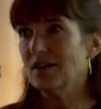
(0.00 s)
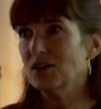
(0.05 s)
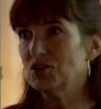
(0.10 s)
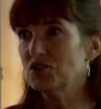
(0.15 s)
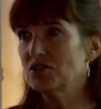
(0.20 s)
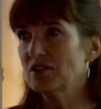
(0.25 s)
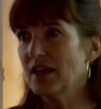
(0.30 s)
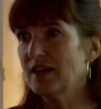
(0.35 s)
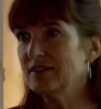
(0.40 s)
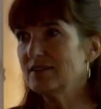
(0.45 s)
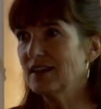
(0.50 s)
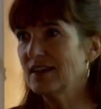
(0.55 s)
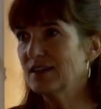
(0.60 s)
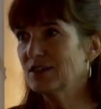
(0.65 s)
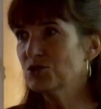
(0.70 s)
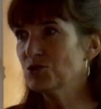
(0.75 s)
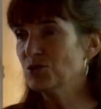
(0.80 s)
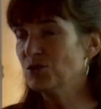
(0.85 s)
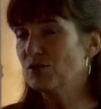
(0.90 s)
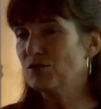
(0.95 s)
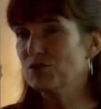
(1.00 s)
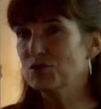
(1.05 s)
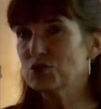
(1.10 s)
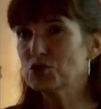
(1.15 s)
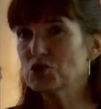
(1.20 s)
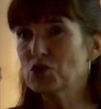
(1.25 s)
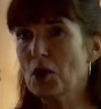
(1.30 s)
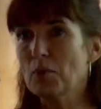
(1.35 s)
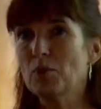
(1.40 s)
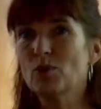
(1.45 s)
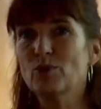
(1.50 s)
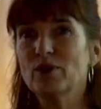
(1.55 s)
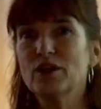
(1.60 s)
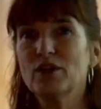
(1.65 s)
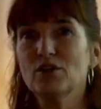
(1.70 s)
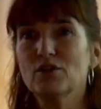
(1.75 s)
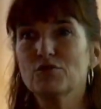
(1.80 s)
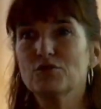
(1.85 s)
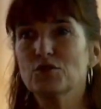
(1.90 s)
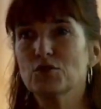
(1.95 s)
stating a sort of a
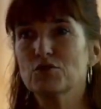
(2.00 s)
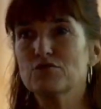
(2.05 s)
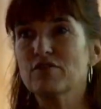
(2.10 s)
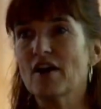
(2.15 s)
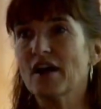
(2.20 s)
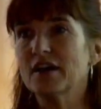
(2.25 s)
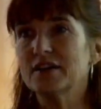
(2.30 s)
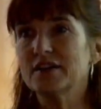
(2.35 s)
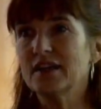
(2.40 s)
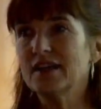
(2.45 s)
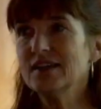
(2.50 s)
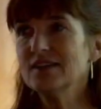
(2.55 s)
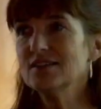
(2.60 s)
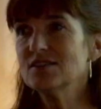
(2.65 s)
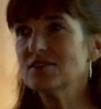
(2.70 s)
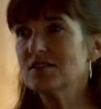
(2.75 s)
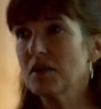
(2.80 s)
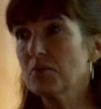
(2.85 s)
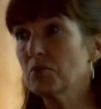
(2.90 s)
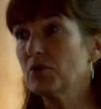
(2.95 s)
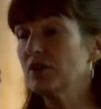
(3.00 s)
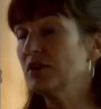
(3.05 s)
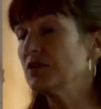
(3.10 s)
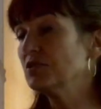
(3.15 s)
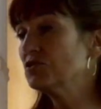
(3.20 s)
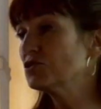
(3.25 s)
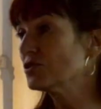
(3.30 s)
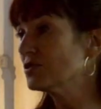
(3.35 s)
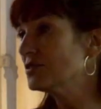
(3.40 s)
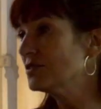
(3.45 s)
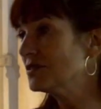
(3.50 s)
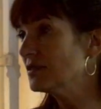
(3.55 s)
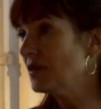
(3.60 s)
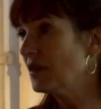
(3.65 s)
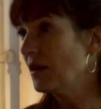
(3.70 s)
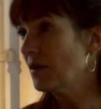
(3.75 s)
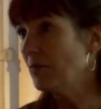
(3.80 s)
summary of your findings that we should